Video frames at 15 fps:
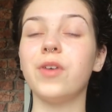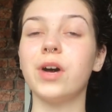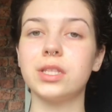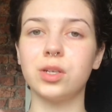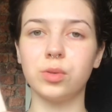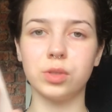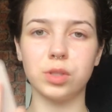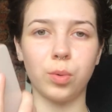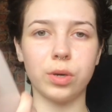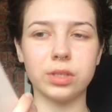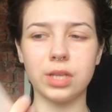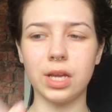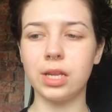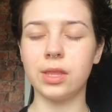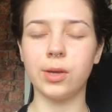and then also
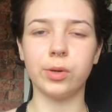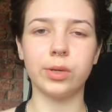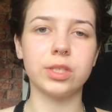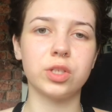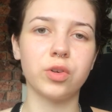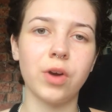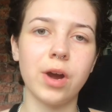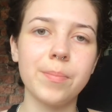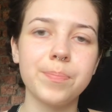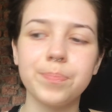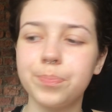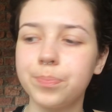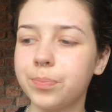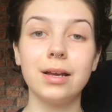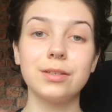answer anything on Instagram.
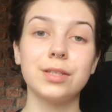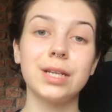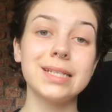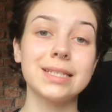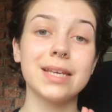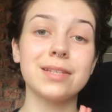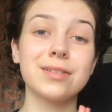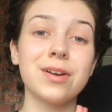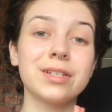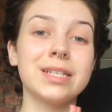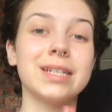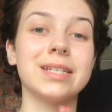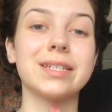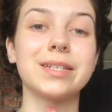So let's get started.